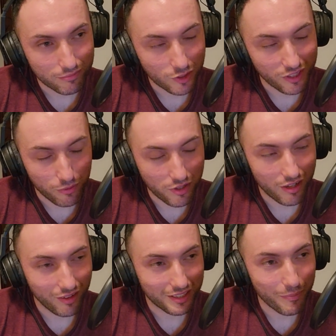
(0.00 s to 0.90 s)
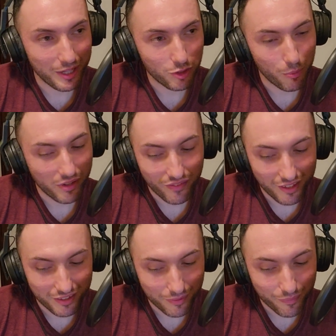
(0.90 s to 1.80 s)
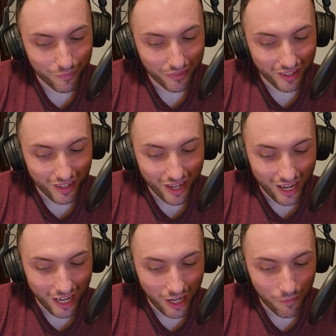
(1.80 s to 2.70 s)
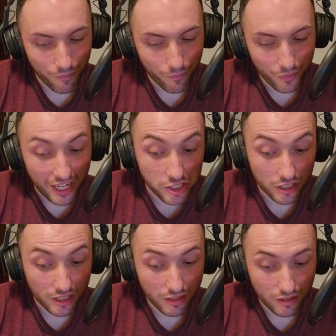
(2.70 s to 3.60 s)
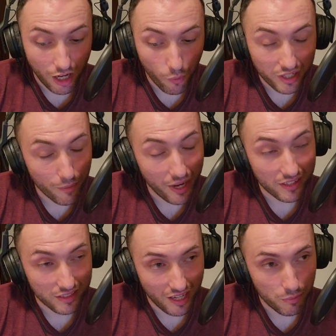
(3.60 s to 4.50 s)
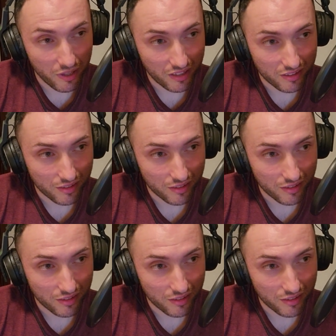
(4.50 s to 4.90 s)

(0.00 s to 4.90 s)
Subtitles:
because that was kind of like the main topic of this. Actually, I want to get back into Apex.